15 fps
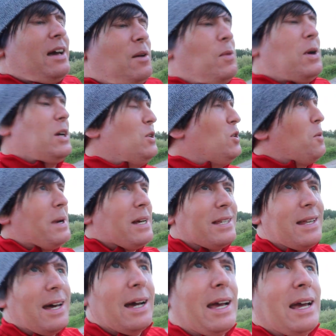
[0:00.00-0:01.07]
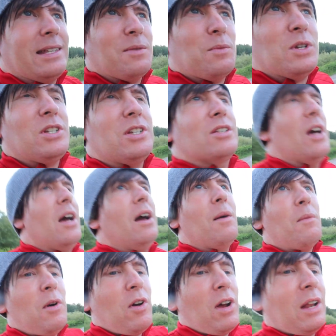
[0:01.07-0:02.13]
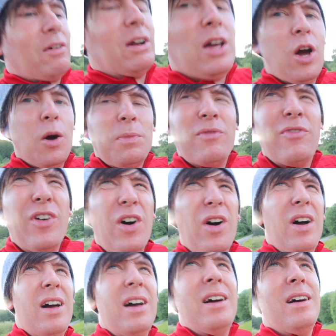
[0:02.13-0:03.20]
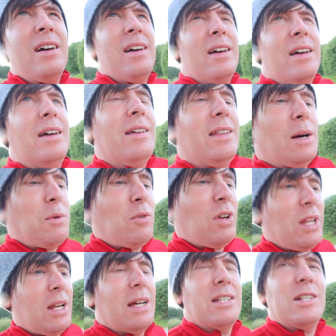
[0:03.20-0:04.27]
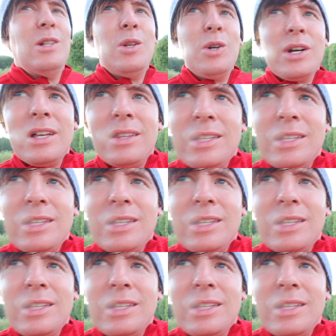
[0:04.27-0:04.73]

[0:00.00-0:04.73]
and we can do a bit of stargazing, which is I'm really, really hoping for. That'll be really nice. Look